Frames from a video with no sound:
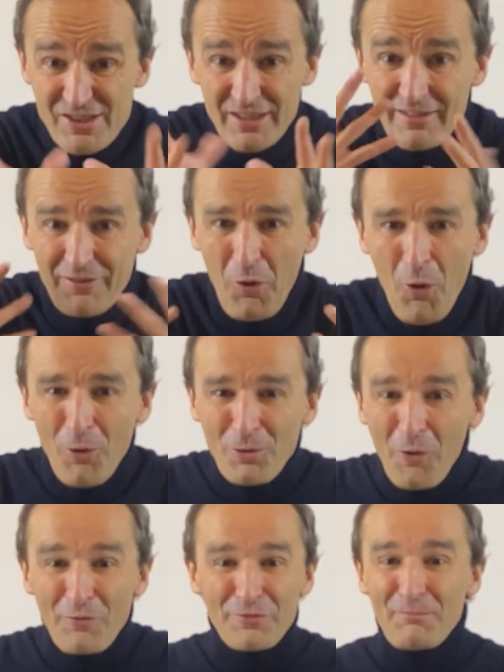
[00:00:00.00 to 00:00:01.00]
chills
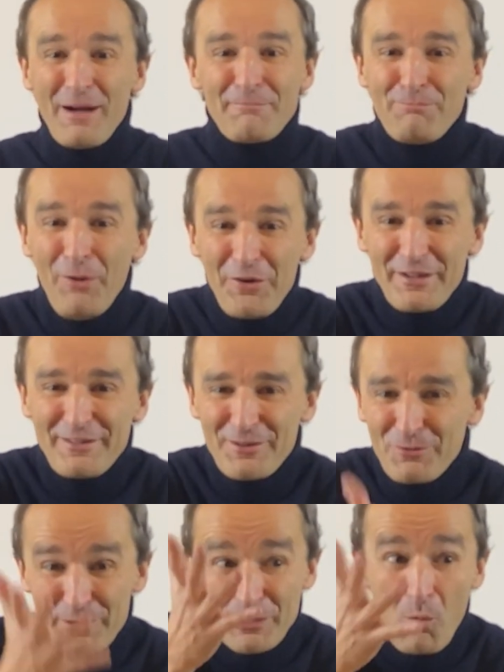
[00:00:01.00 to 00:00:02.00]
all over my body
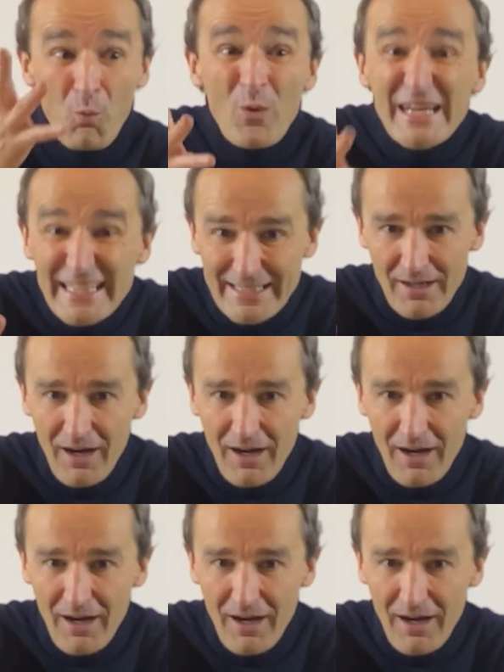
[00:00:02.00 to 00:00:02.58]
during a week